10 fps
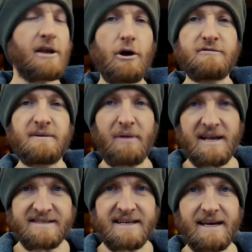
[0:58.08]
no to
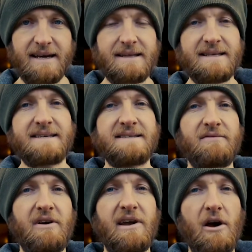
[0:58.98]
plastic. This is a
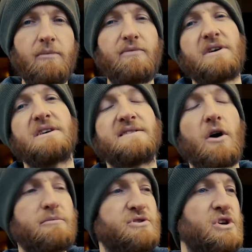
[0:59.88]
very obvious
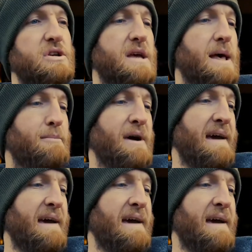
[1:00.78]
option, but